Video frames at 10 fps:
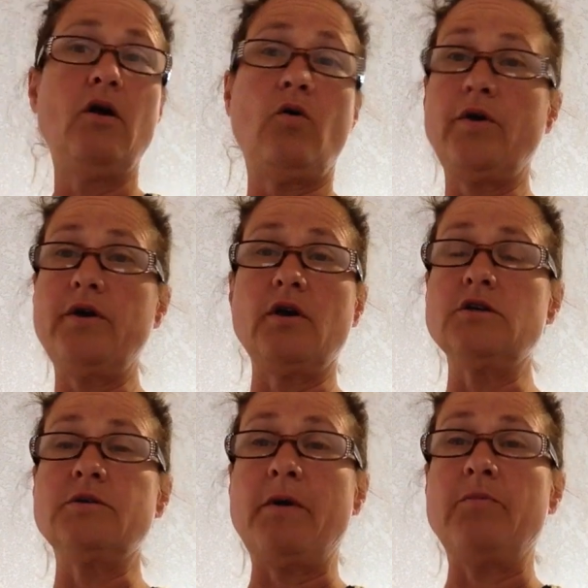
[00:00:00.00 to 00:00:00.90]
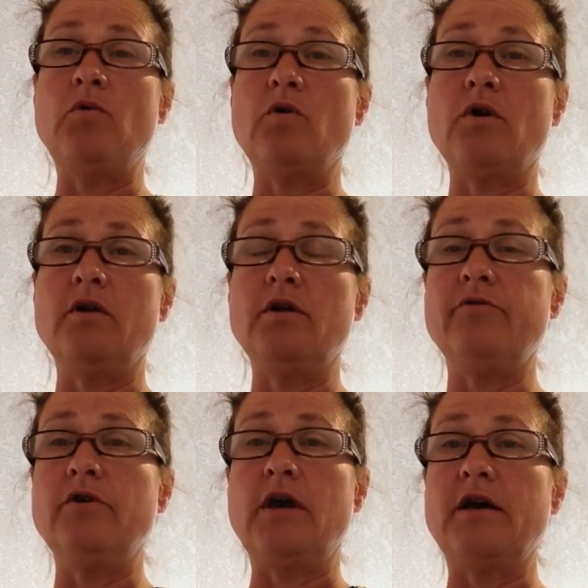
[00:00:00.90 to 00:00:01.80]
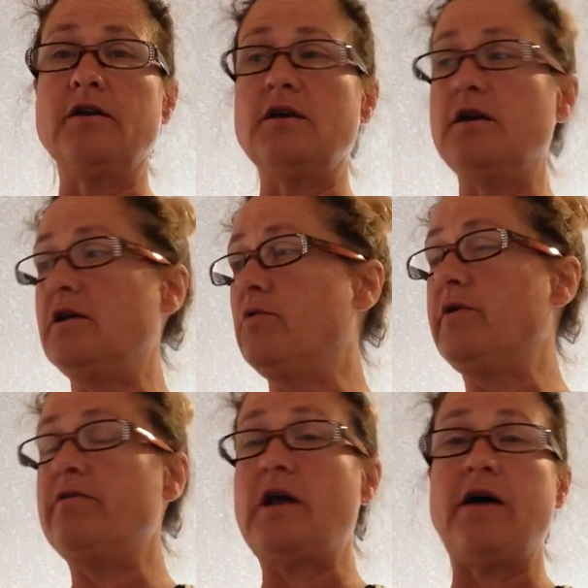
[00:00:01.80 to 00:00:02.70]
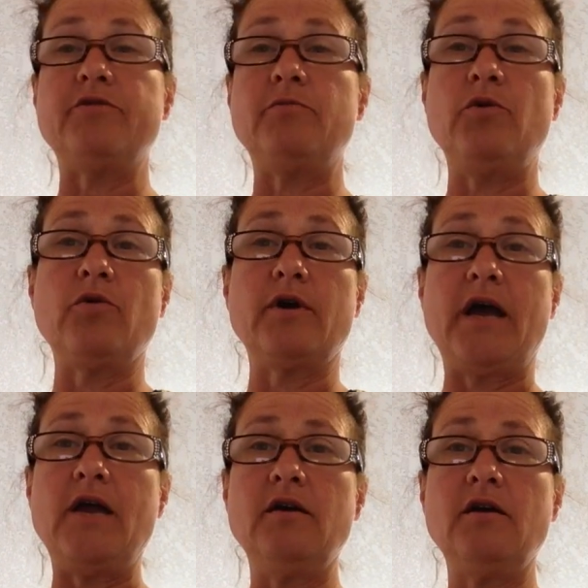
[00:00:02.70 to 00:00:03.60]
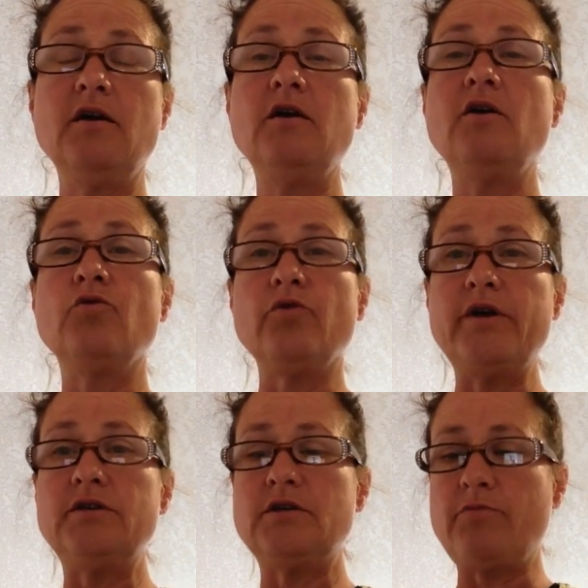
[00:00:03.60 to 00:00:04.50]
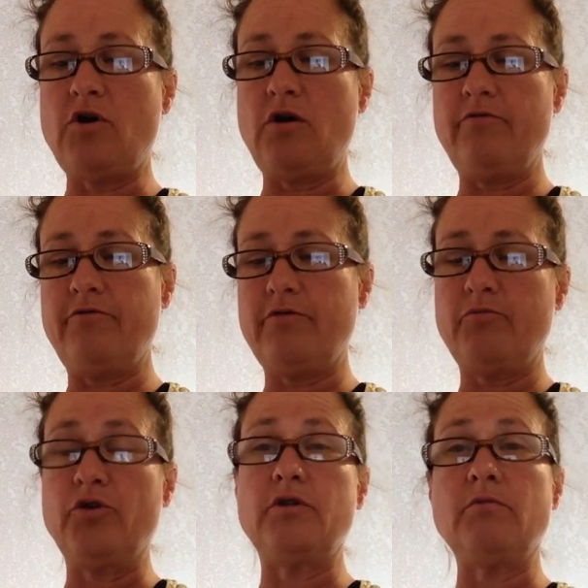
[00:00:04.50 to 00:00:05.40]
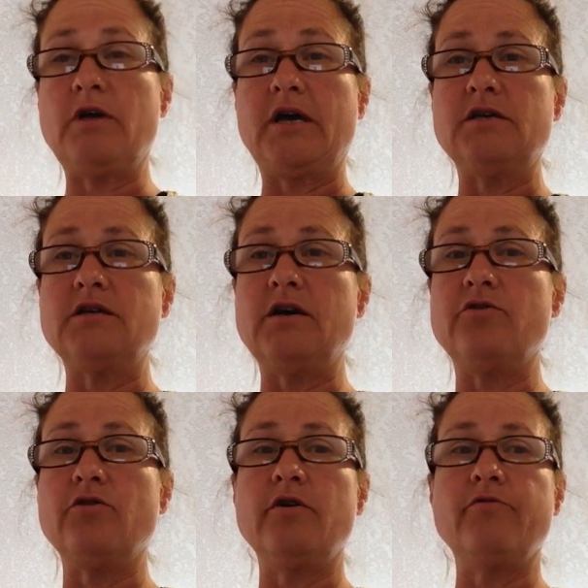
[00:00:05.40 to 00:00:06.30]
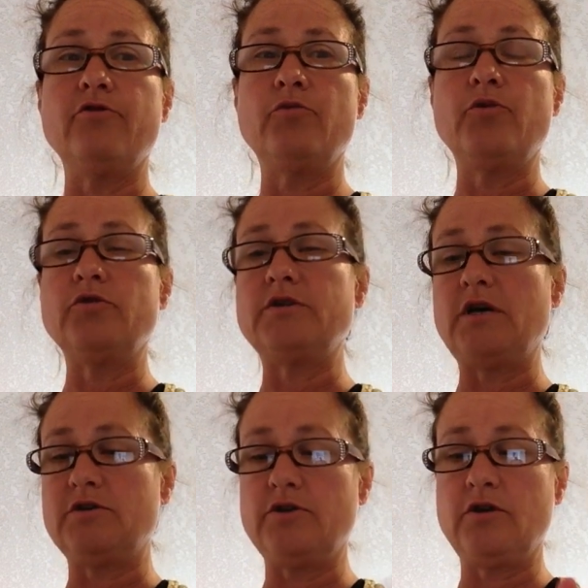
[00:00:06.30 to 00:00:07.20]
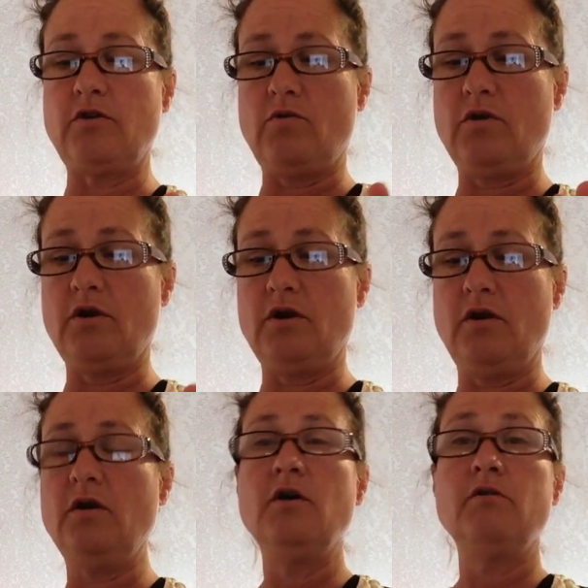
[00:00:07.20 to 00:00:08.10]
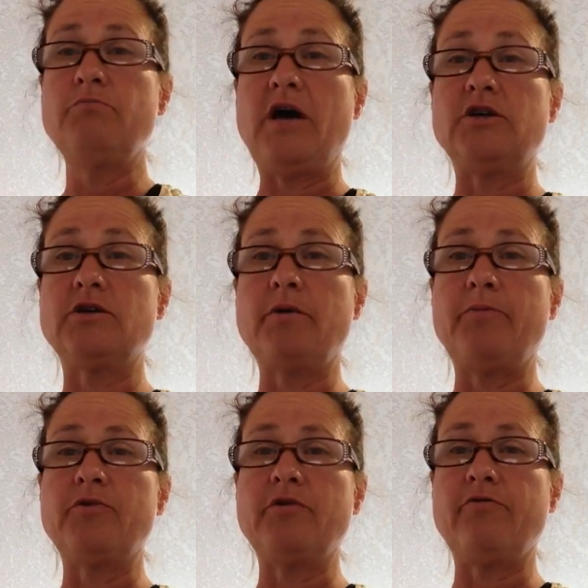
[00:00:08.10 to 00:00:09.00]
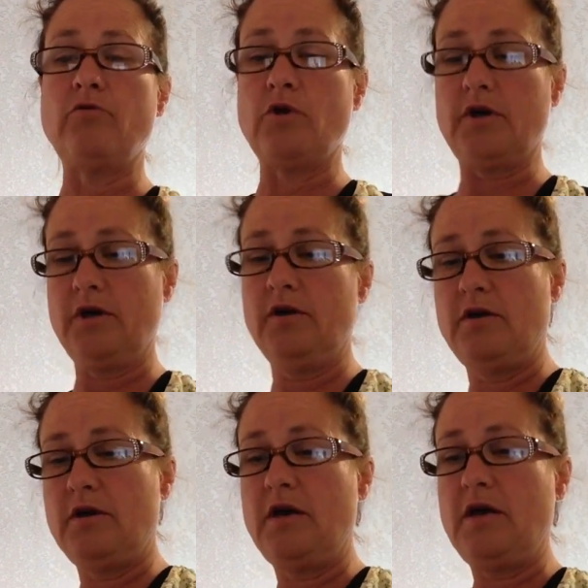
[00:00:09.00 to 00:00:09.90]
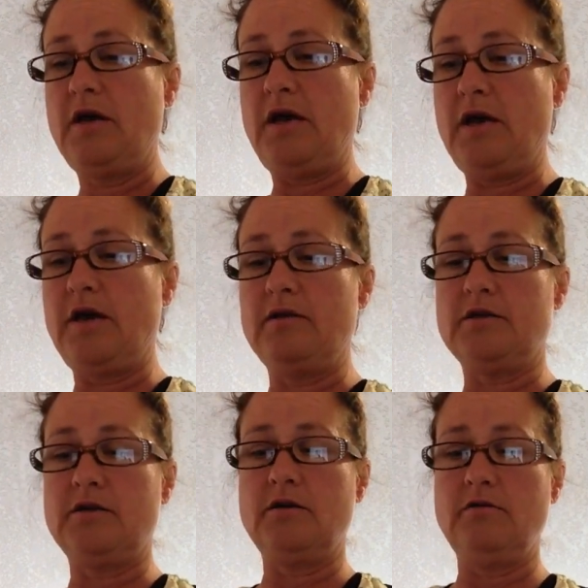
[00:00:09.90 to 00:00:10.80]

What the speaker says: Or you can spend more on it if you like it. They don't even have to be organic. Rinse them off. Put them, like I said, through your food processor or mash them up with a fork. And